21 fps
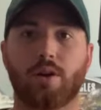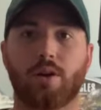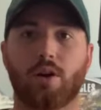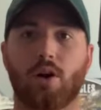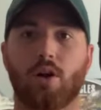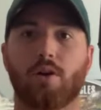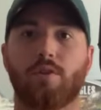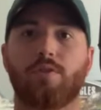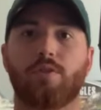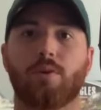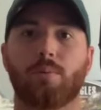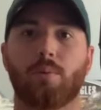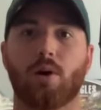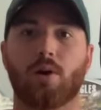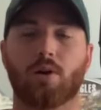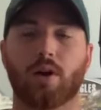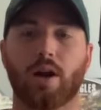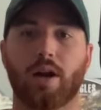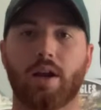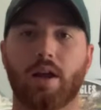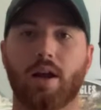in all of football
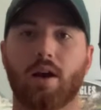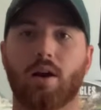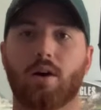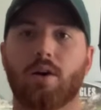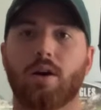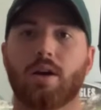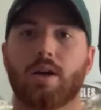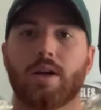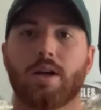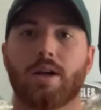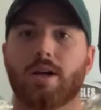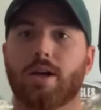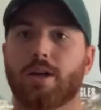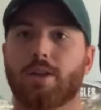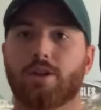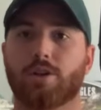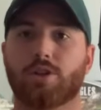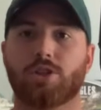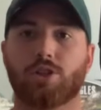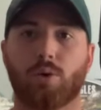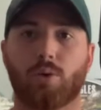right now.
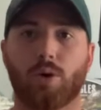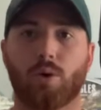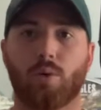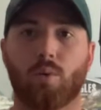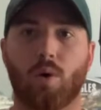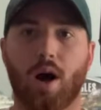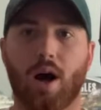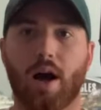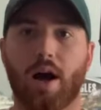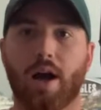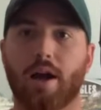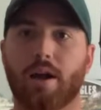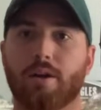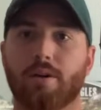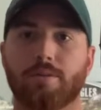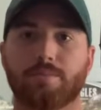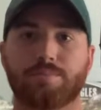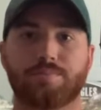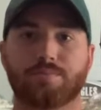They're showing why.